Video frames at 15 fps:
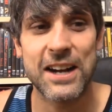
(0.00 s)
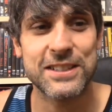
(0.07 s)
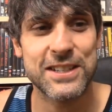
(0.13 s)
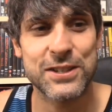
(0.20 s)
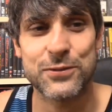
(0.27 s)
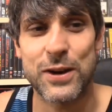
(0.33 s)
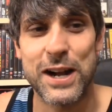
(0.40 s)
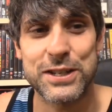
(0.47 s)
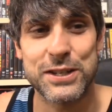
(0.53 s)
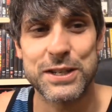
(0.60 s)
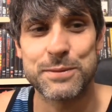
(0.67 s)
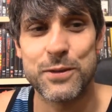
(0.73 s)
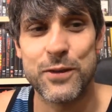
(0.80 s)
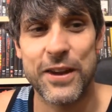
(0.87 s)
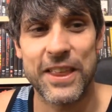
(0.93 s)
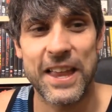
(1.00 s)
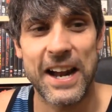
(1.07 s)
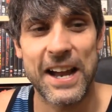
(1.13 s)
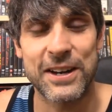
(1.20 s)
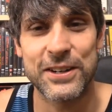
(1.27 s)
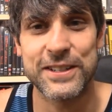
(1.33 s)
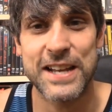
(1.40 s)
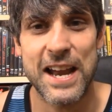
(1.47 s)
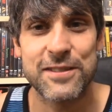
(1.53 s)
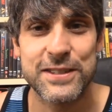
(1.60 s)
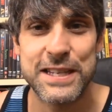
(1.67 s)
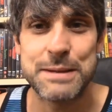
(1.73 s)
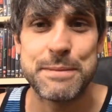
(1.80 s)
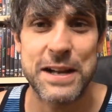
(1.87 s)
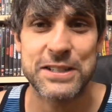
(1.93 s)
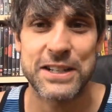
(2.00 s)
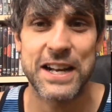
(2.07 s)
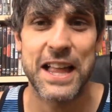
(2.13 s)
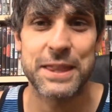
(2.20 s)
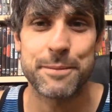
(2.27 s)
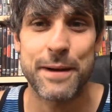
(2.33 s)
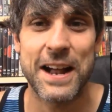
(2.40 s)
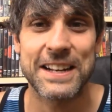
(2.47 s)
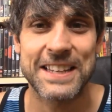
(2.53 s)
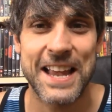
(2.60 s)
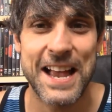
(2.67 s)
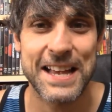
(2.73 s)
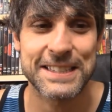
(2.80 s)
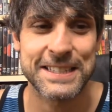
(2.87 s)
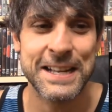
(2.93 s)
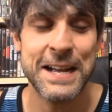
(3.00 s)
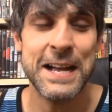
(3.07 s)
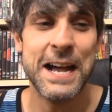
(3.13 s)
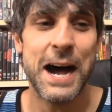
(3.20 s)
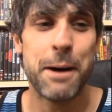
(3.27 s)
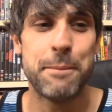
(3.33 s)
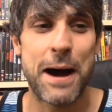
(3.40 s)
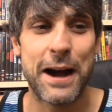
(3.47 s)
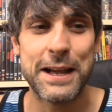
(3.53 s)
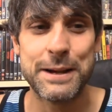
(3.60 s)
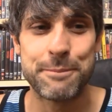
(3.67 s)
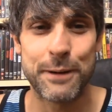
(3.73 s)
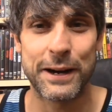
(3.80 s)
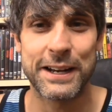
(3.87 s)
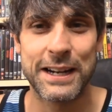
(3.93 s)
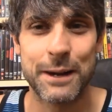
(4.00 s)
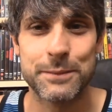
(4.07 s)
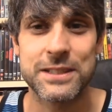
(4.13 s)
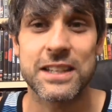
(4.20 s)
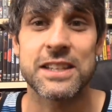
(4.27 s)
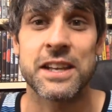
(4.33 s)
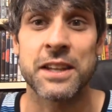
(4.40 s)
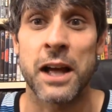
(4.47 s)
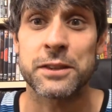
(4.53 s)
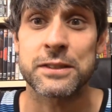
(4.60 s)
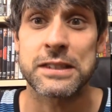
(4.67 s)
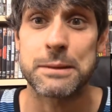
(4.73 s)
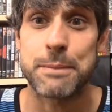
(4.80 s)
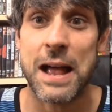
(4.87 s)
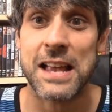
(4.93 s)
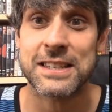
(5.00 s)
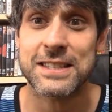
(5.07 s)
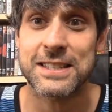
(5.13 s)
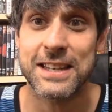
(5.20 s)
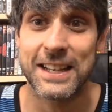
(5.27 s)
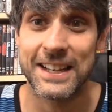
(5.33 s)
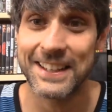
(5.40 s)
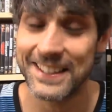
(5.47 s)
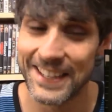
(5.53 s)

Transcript: I just watched this movie and then I heard Dave Z mentioned on the podcast about him bringing up, he's like, you Nazi bastard.